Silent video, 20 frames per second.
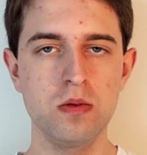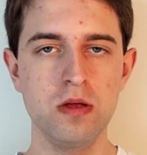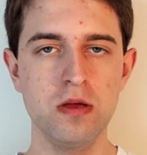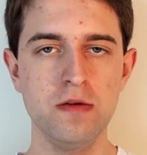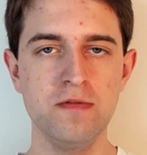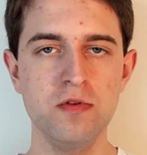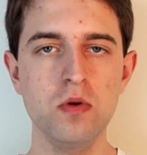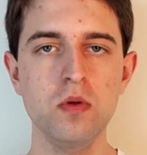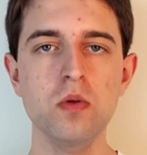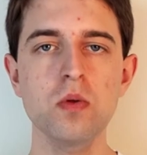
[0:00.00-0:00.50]

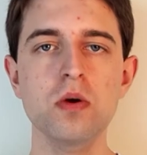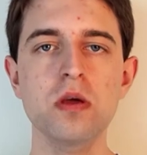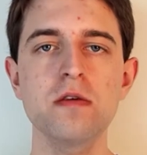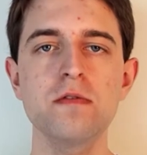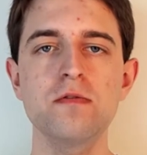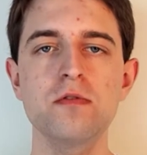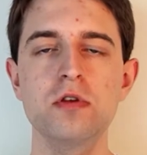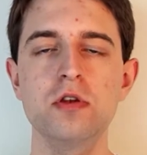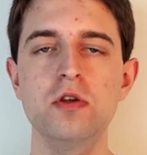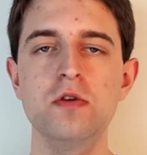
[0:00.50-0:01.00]
If you're
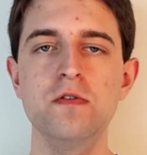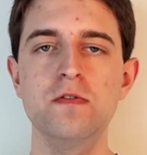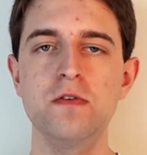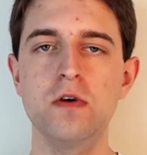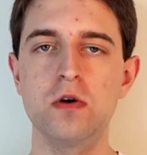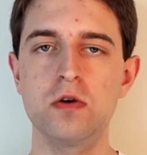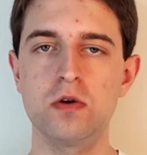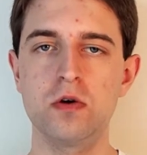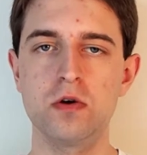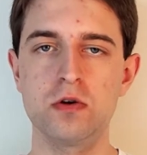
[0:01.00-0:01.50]
looking for a new
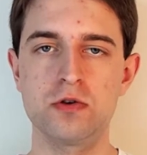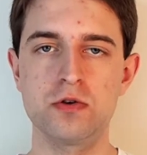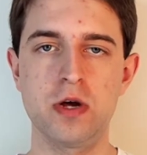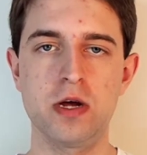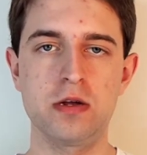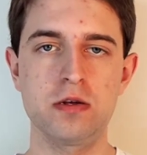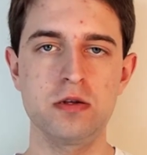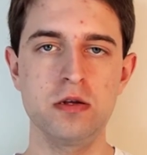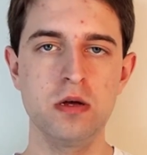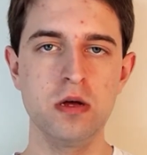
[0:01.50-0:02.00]
phone
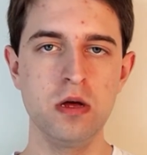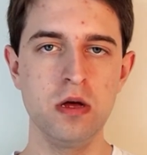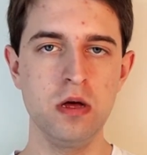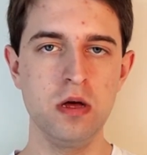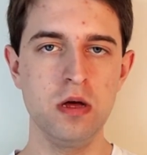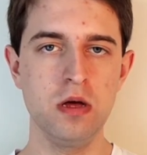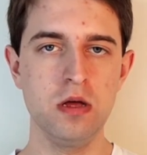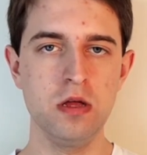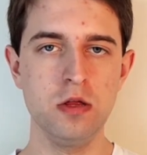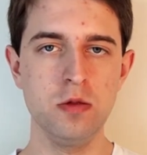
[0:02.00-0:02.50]
contract,
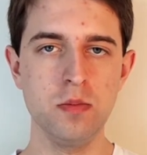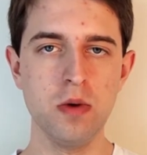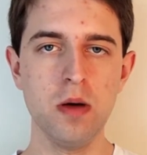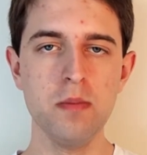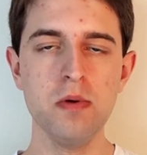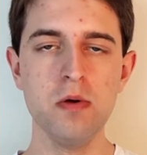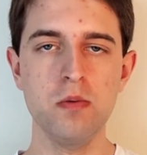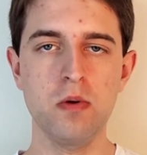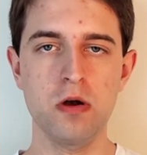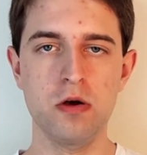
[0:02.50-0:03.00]
you
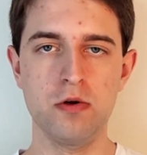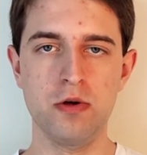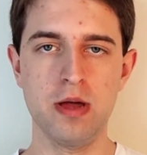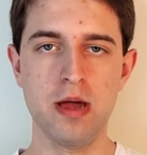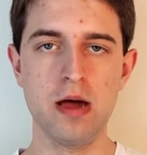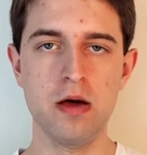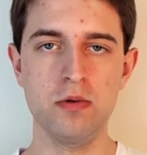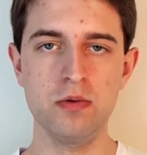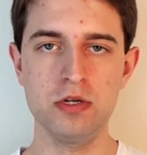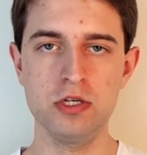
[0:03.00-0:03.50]
might be wondering
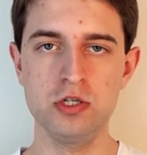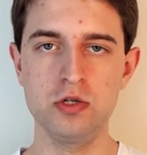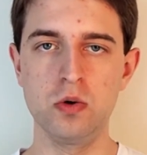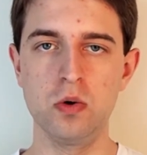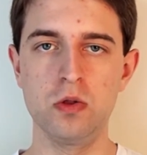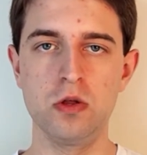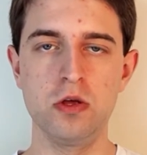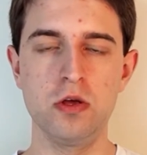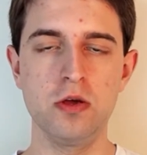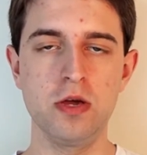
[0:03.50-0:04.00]
how to
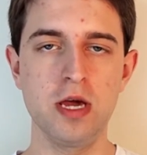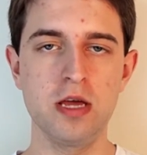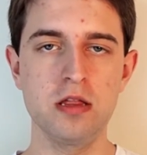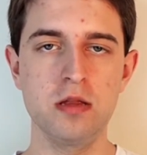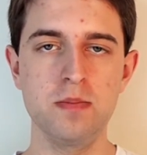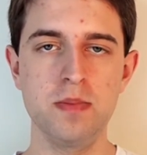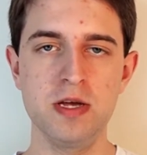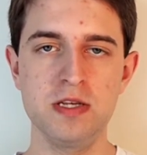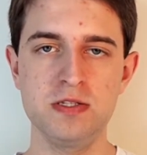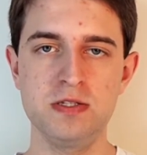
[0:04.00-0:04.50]
ensure that you get
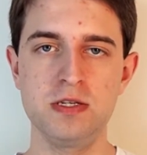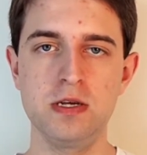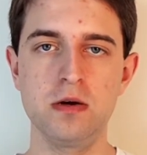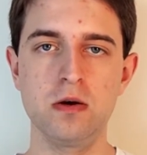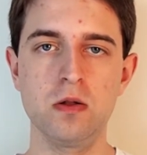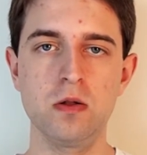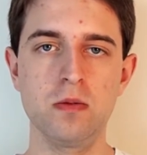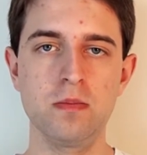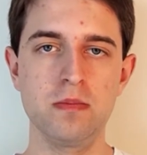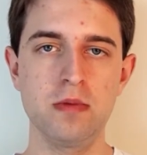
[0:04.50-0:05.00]
the best
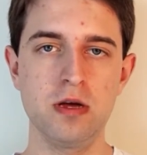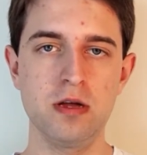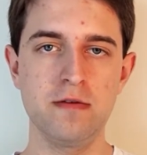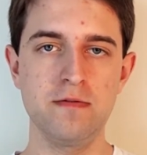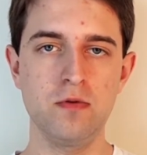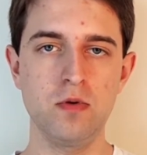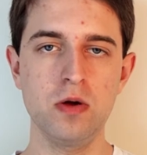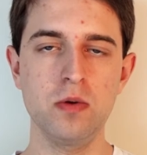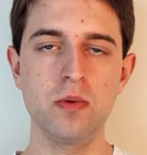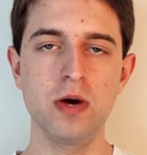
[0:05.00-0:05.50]
deal and
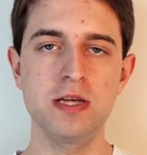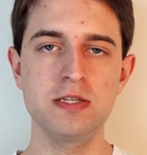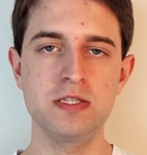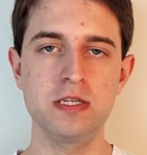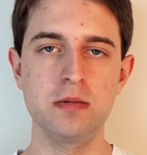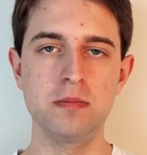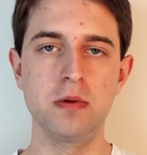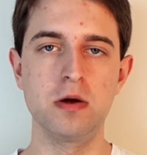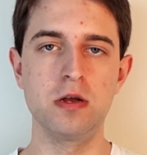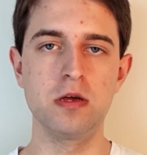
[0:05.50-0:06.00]
avoid
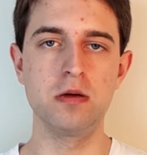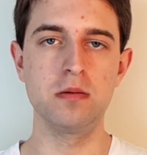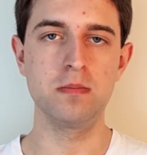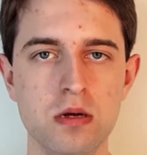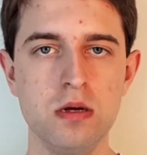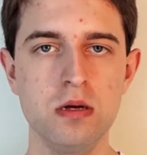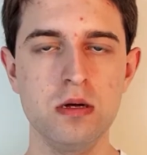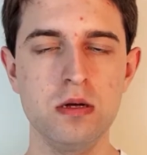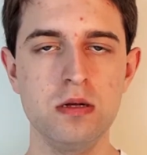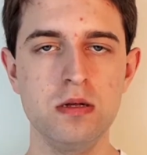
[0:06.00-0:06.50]
wasting money.
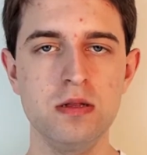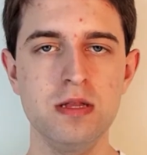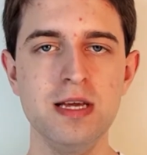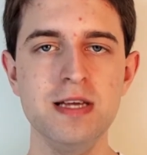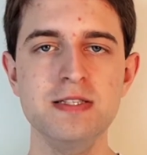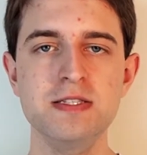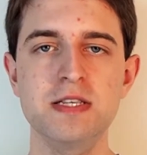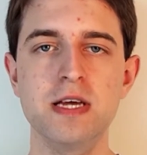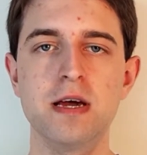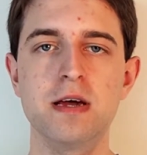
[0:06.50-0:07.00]

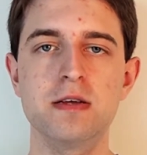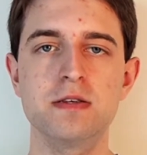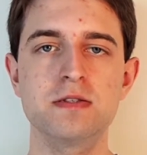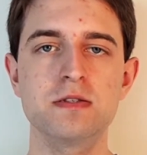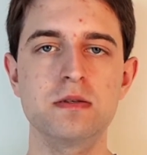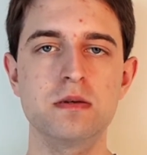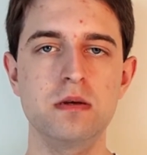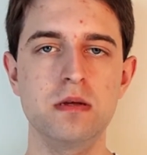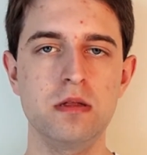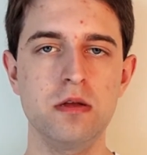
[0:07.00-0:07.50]
These
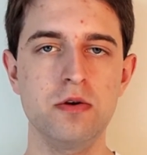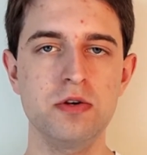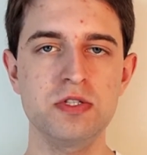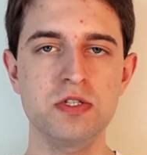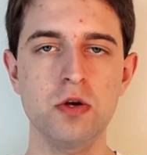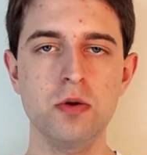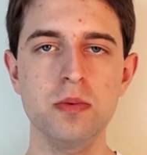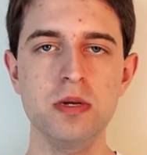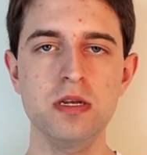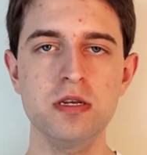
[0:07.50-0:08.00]
days, there are
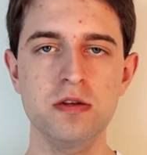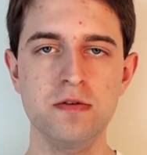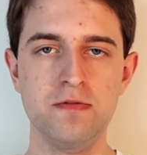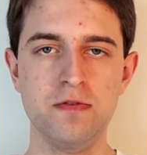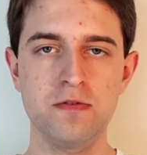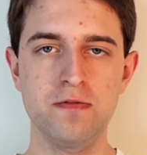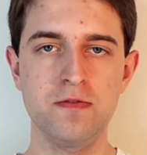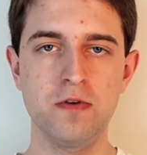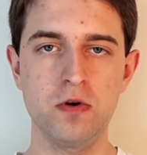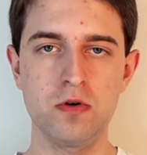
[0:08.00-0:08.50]
so many
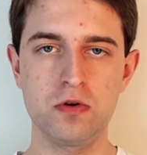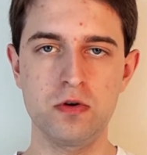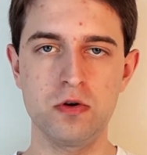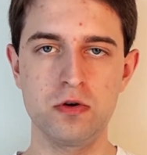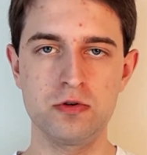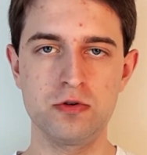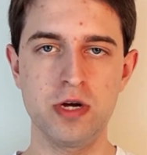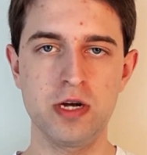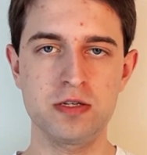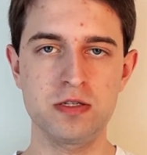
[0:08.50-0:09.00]
different phone
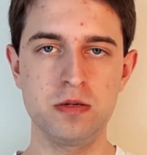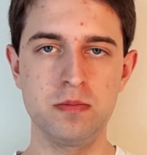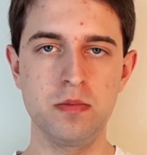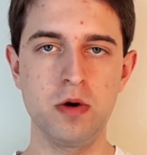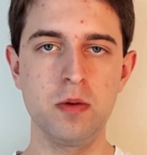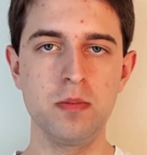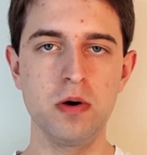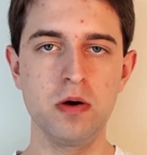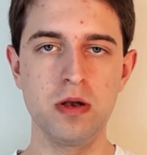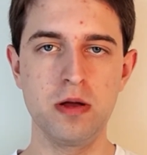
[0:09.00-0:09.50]
contracts and
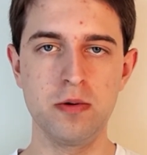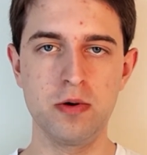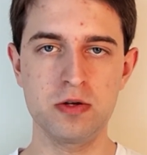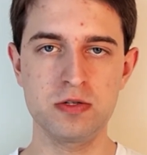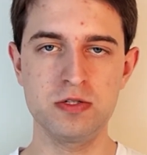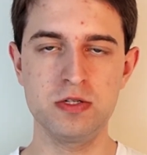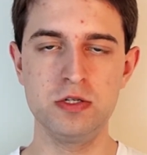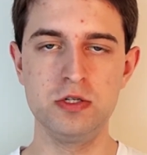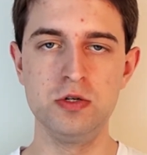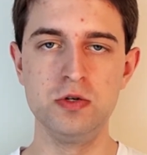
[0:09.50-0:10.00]
mobile
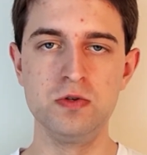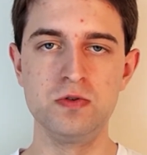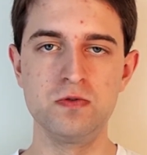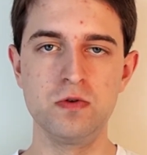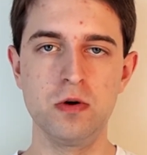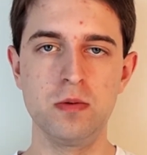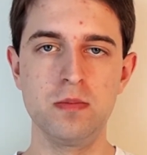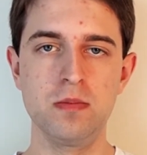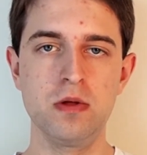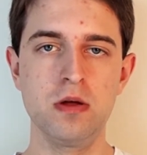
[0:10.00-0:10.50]
networks to choose
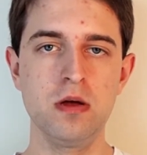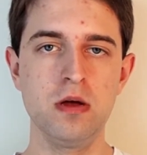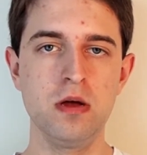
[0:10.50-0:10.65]
from